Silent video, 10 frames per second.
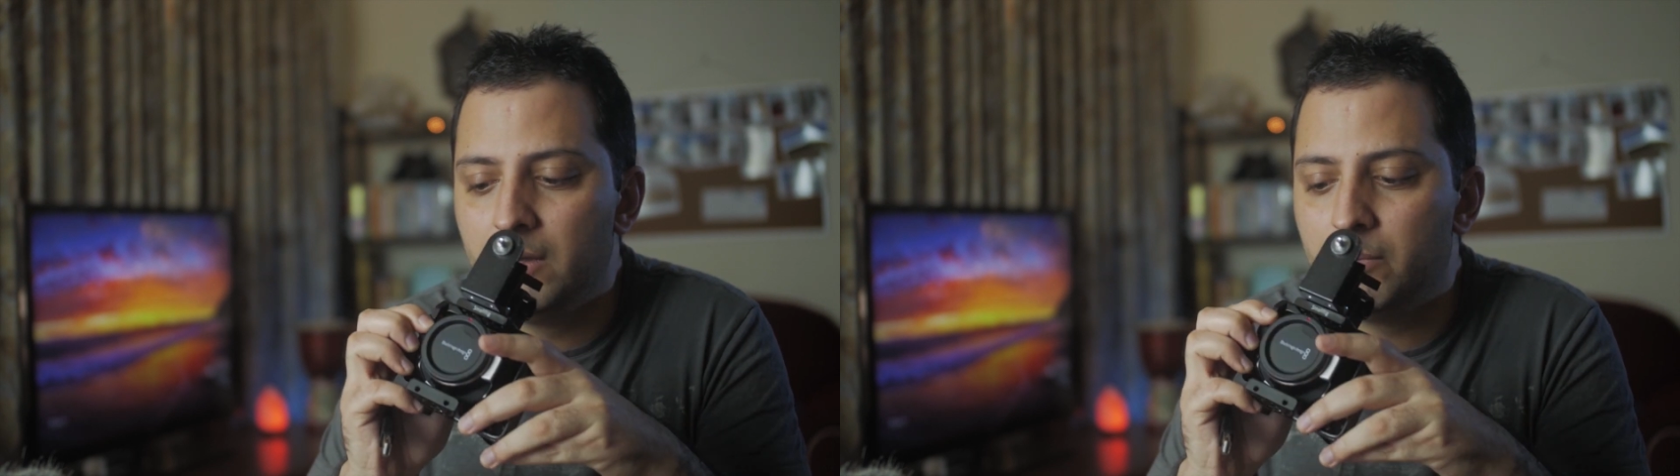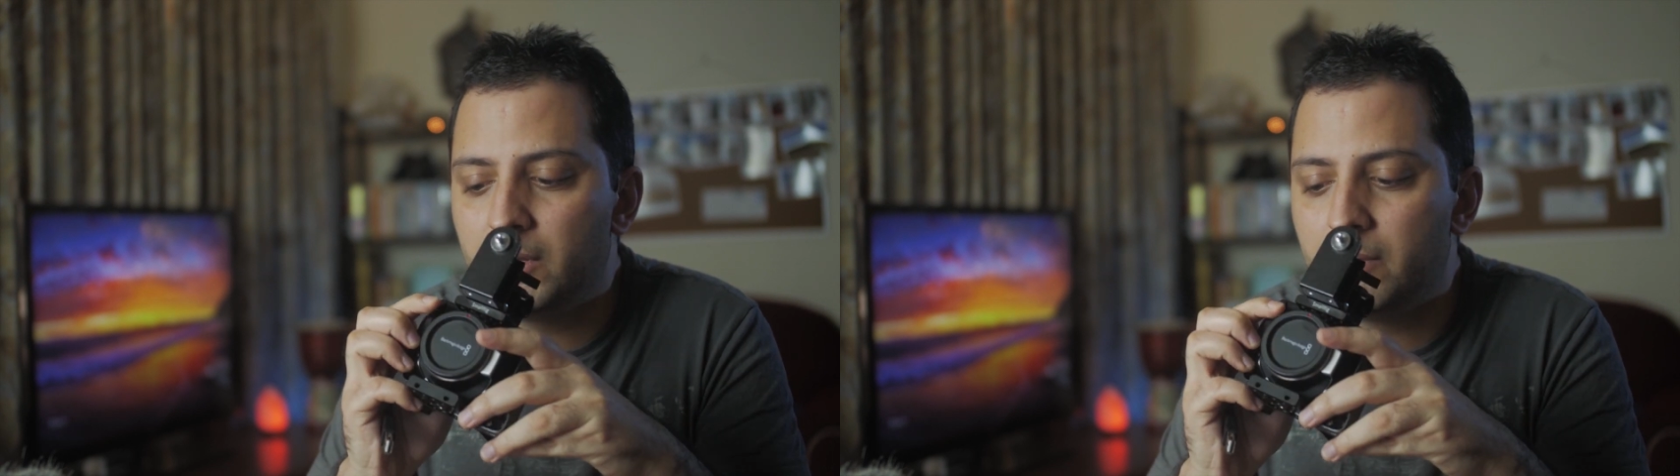
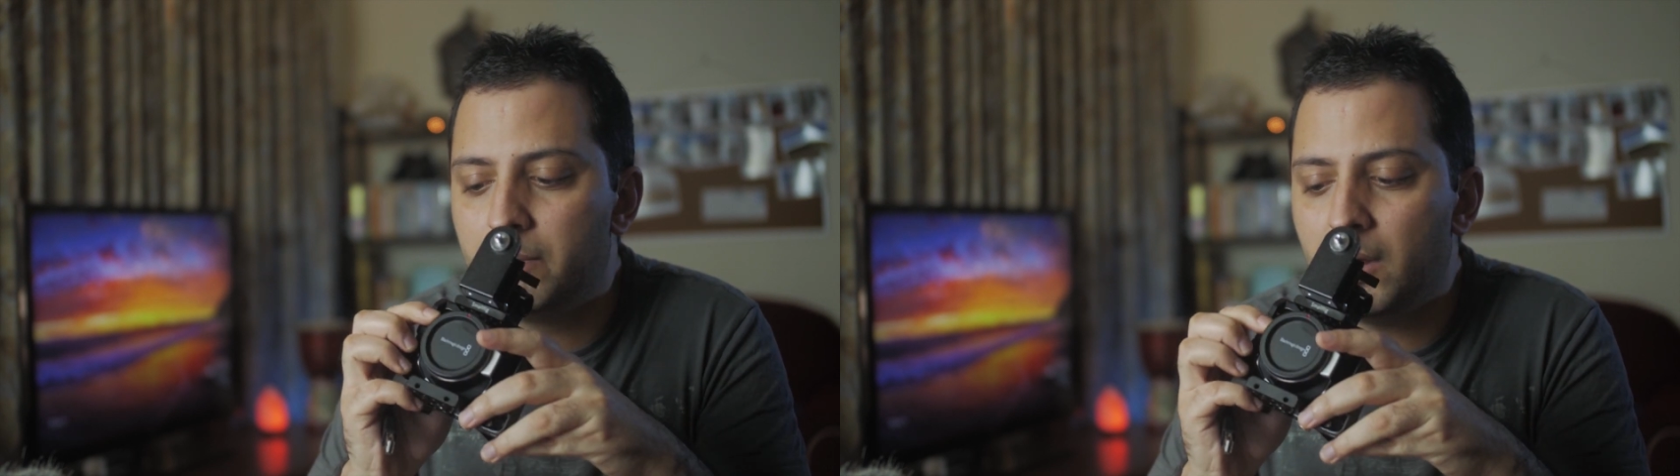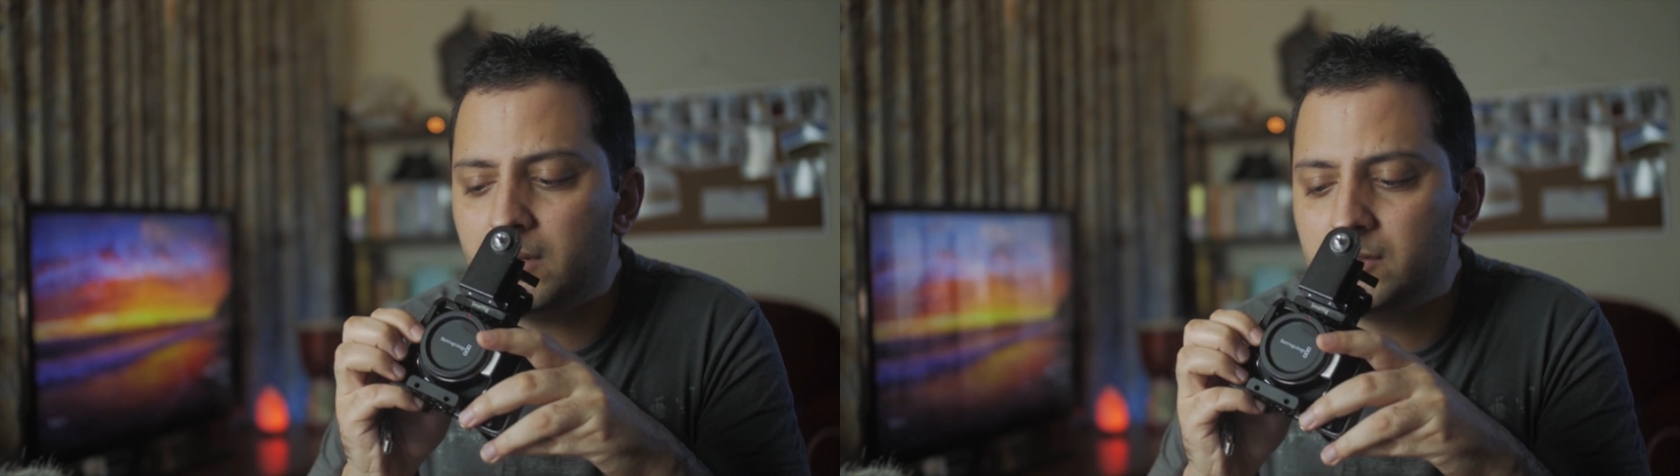But the
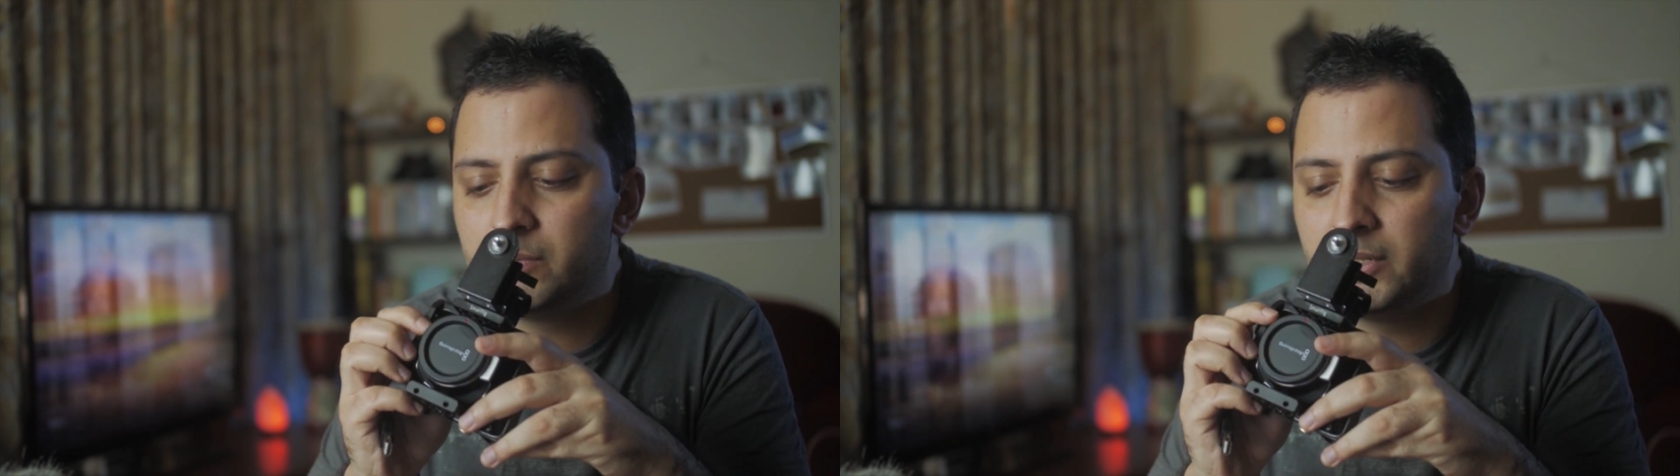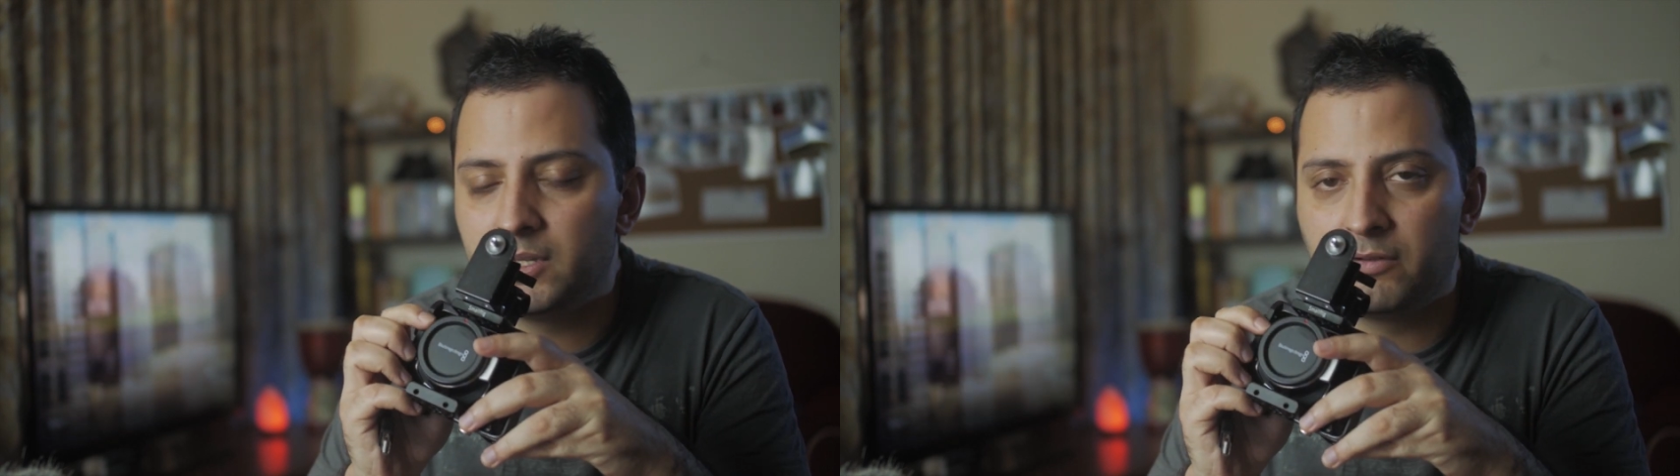buttons
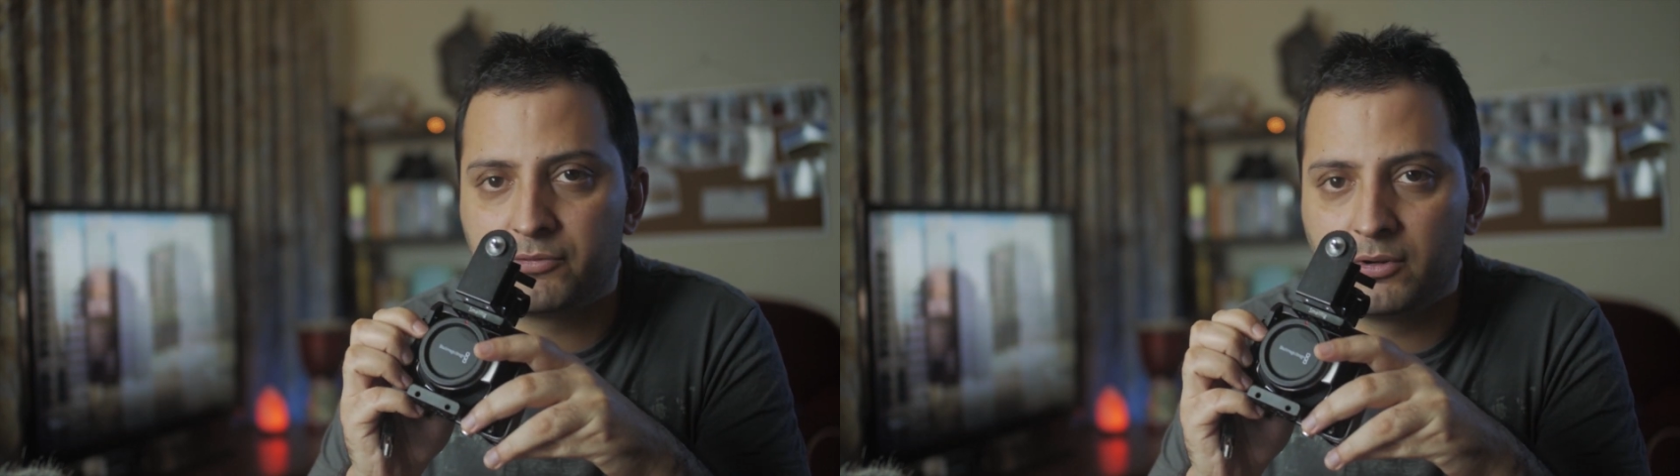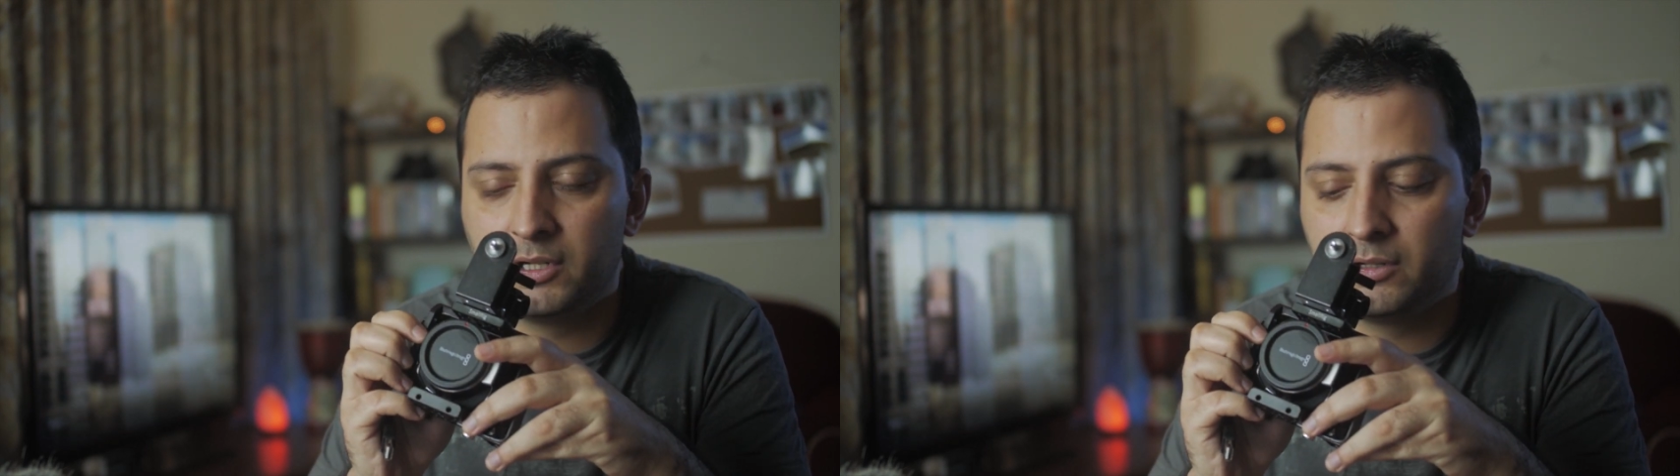being up
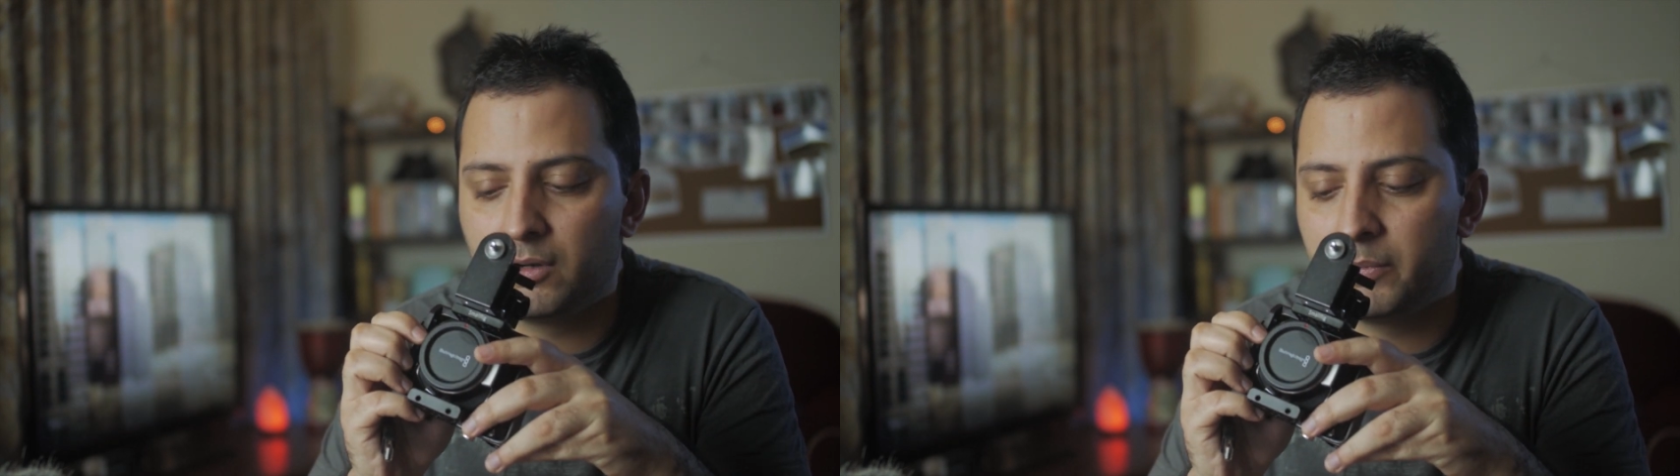front did not